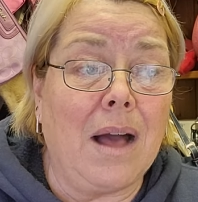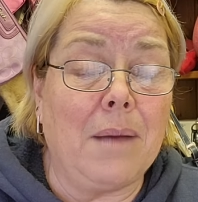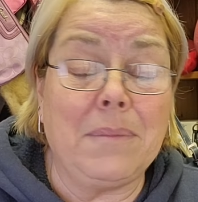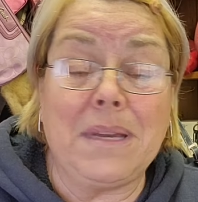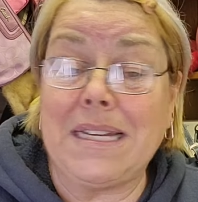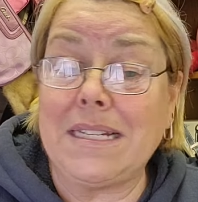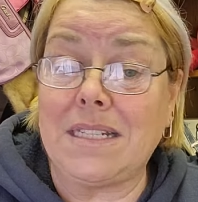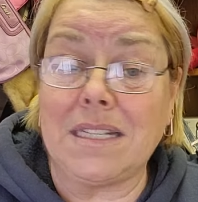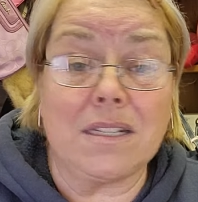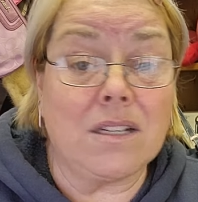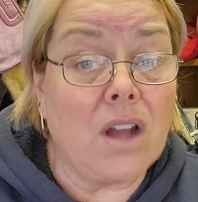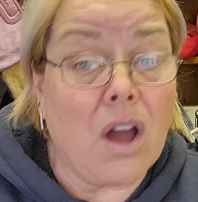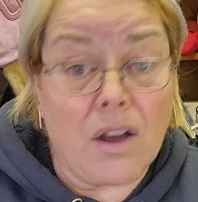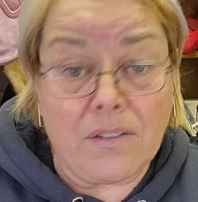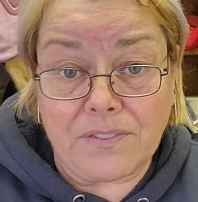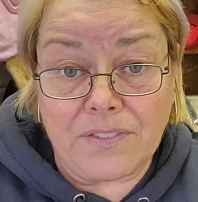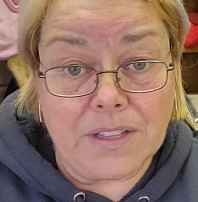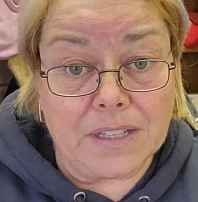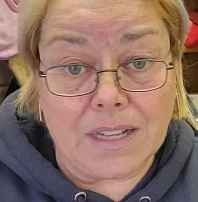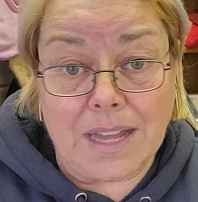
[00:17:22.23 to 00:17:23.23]
He did not
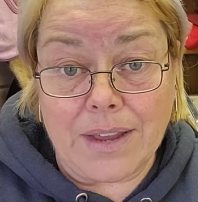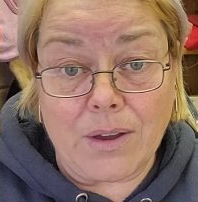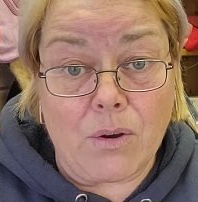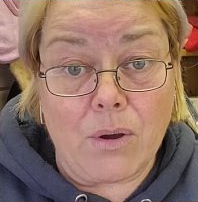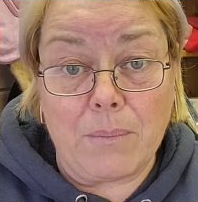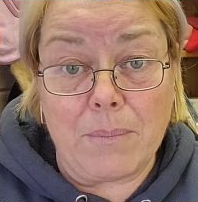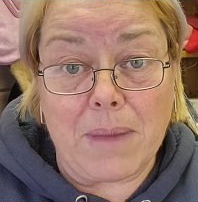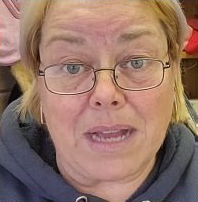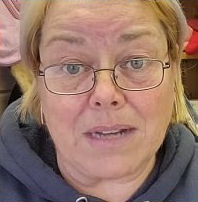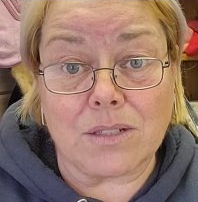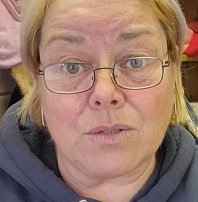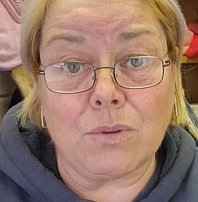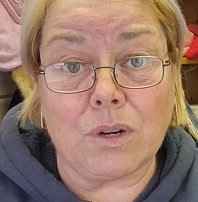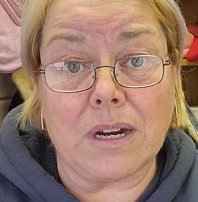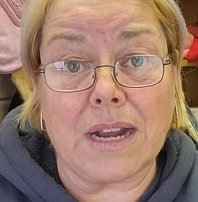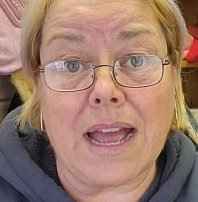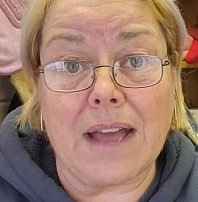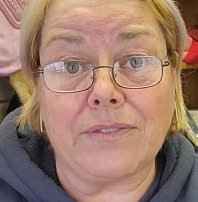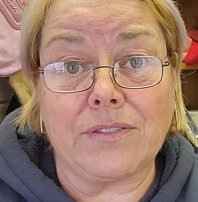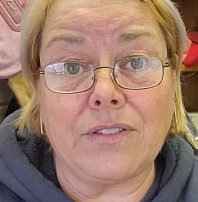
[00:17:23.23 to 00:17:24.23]
feel like going back to
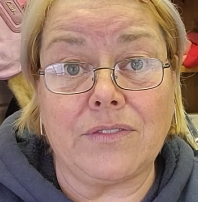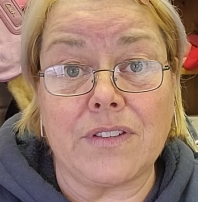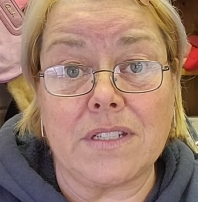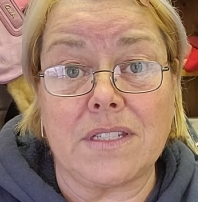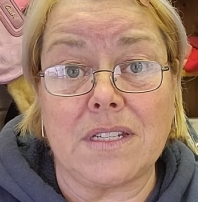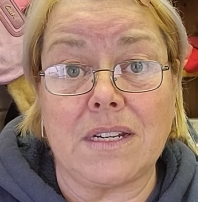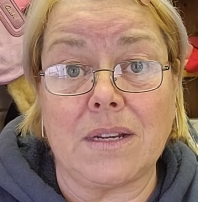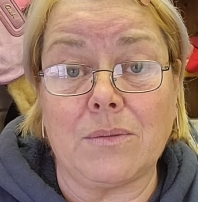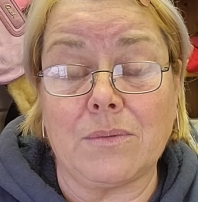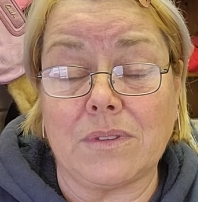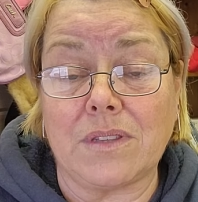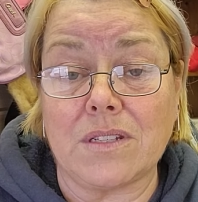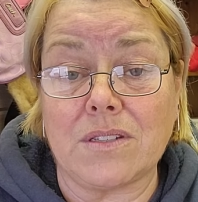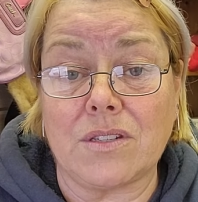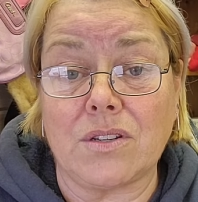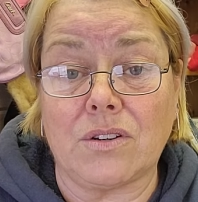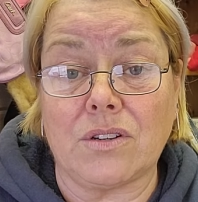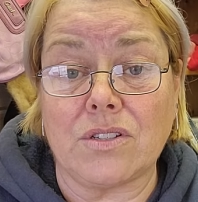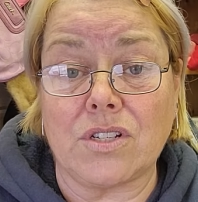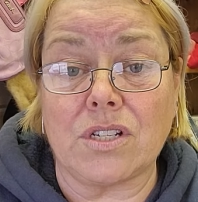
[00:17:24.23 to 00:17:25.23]
work after visiting with the
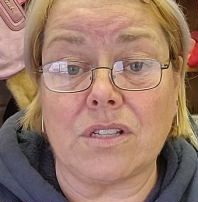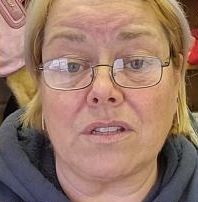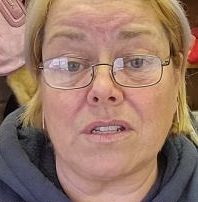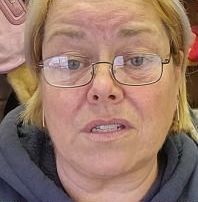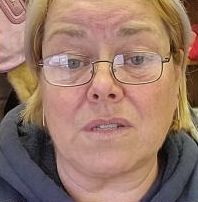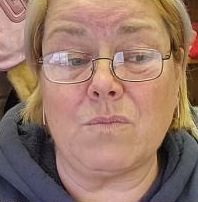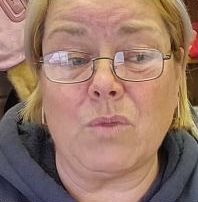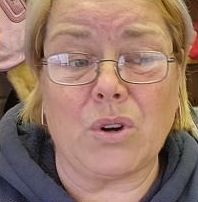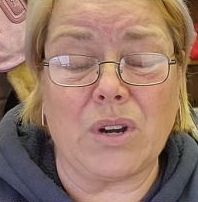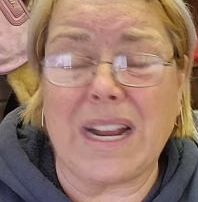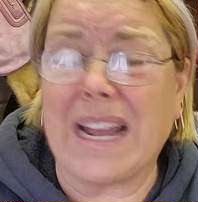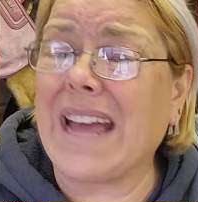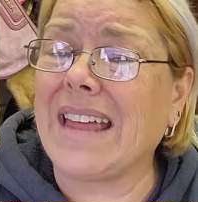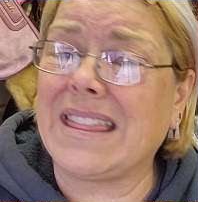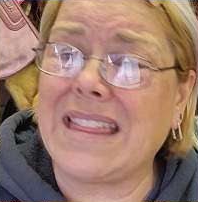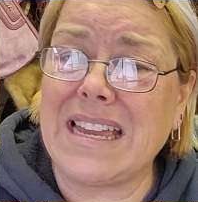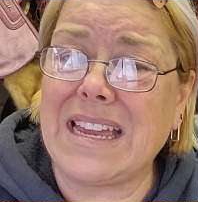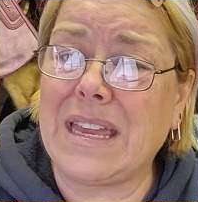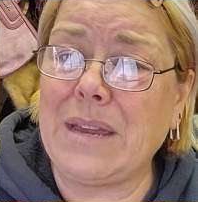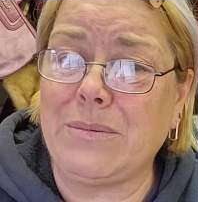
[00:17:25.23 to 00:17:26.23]
surgeon this morning. I
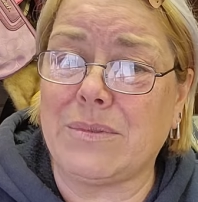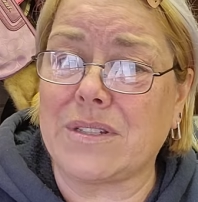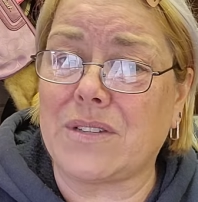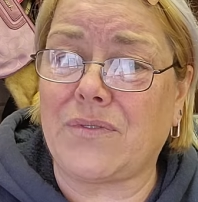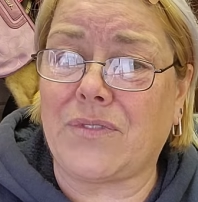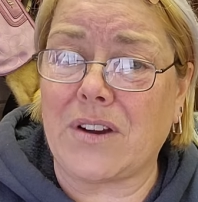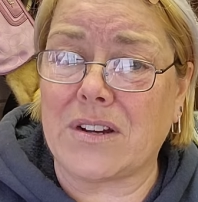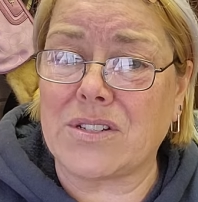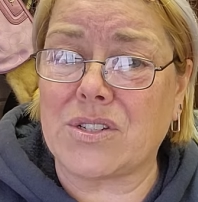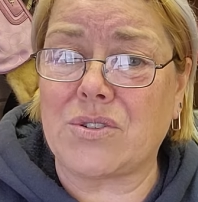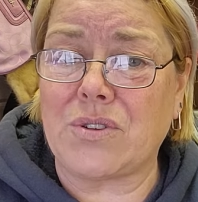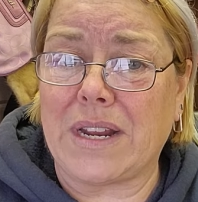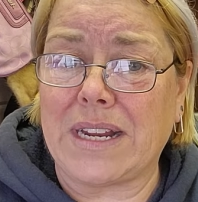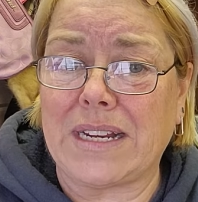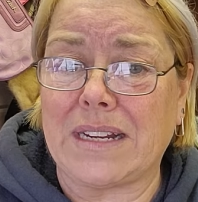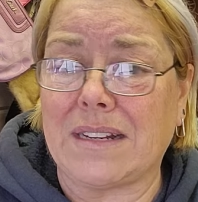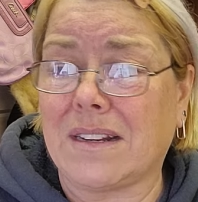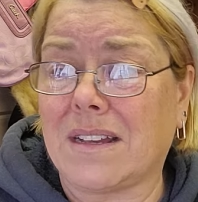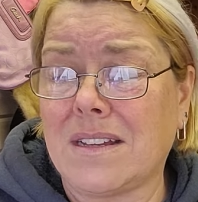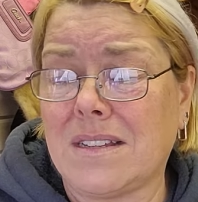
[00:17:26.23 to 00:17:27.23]
think he was
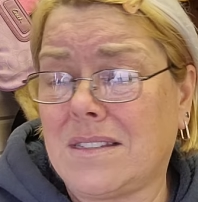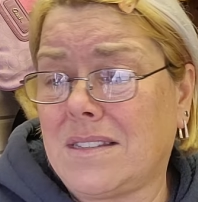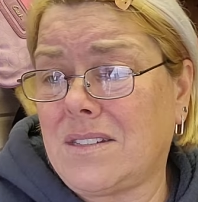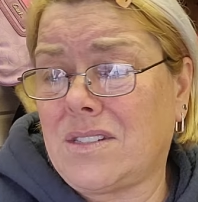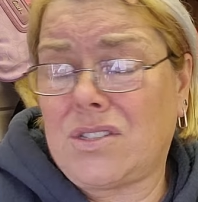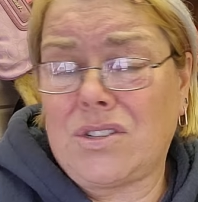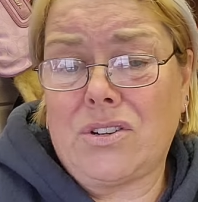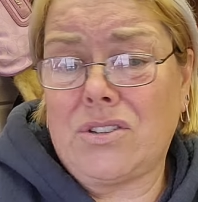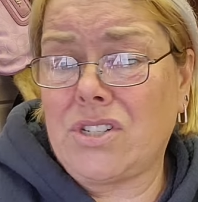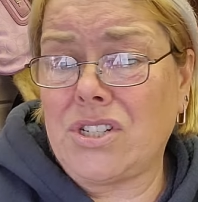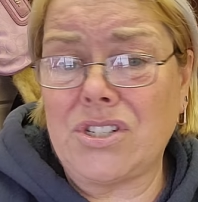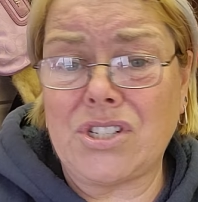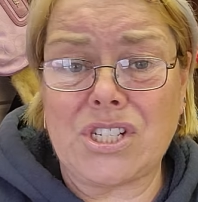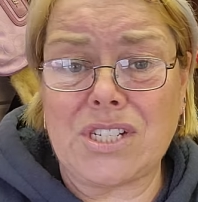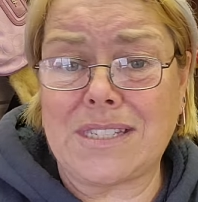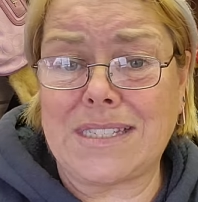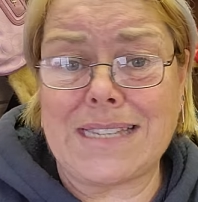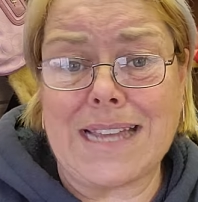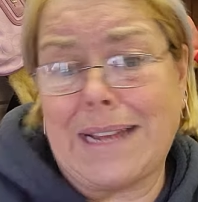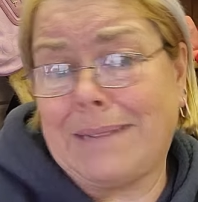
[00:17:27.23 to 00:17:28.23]
frustrated because the surgeon
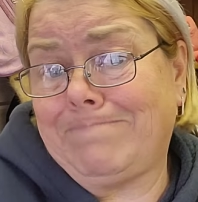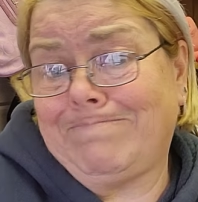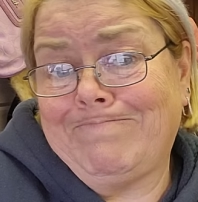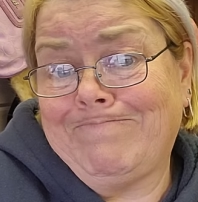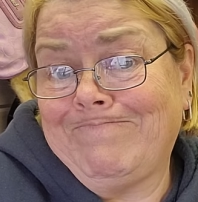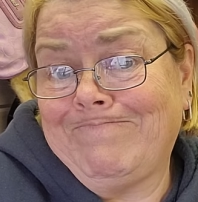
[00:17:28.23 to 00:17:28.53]
just said,